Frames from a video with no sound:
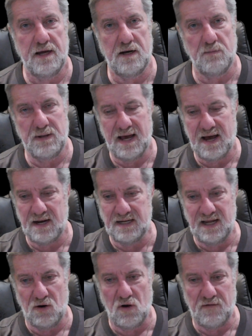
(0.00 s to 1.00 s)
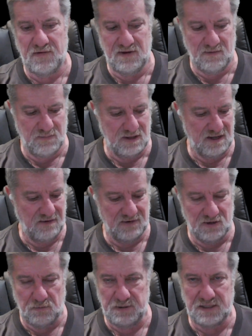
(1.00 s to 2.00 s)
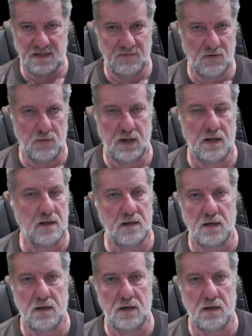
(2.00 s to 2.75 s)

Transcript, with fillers: and it'll be hard to get off and they'll leave little bits everywhere.